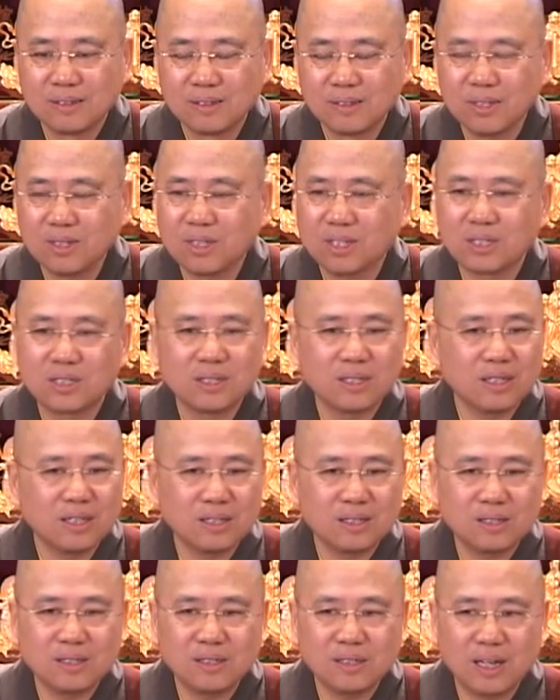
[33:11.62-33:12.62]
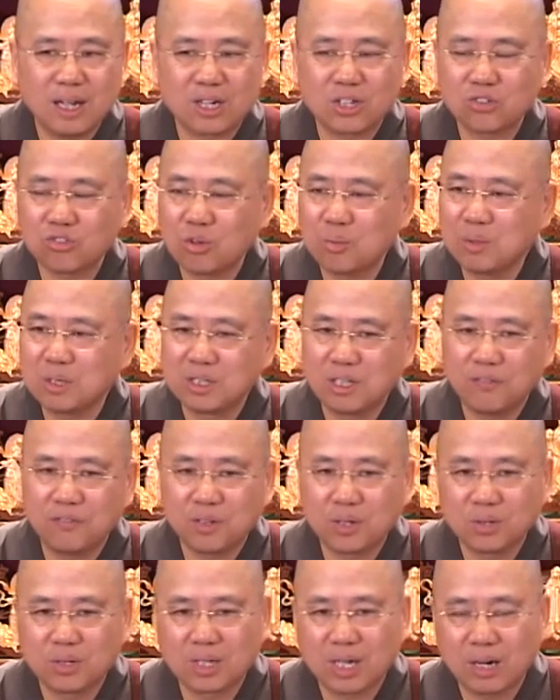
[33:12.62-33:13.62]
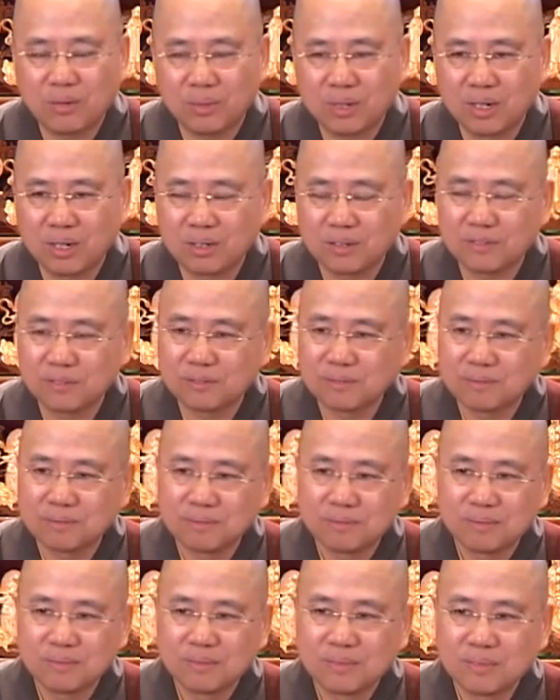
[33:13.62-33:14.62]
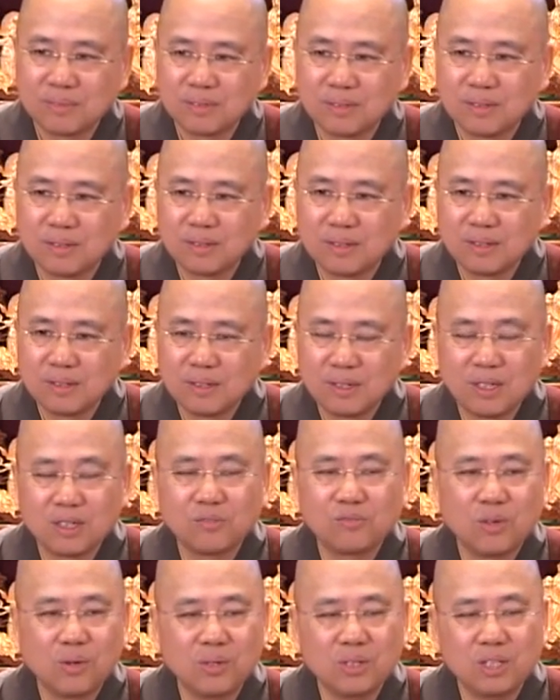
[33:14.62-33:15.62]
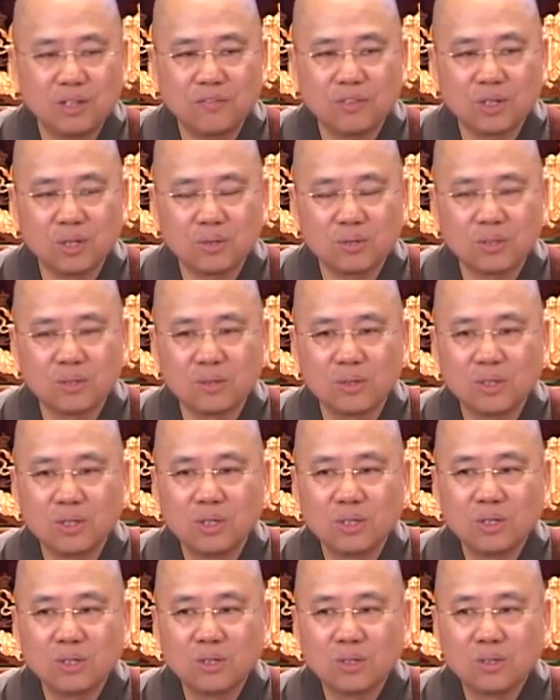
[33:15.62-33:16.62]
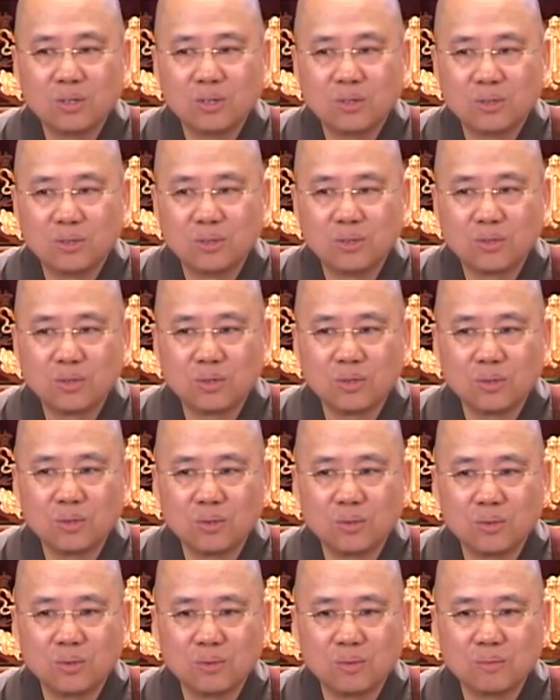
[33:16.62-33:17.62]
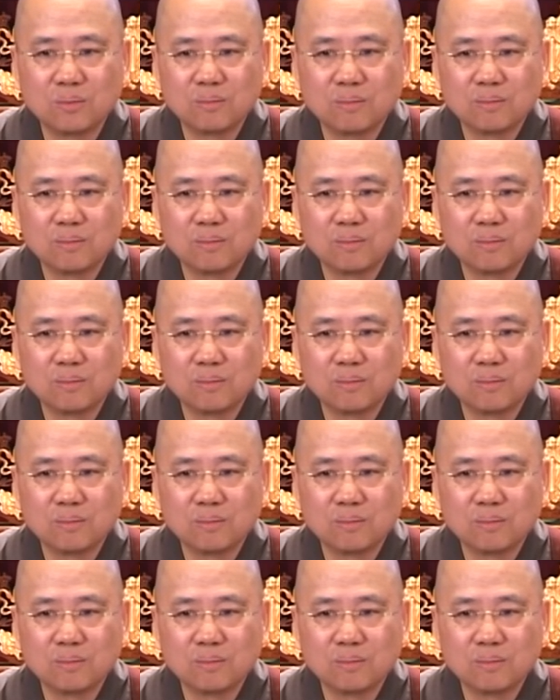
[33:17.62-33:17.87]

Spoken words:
This is extremely difficult to get rid of. It's very difficult to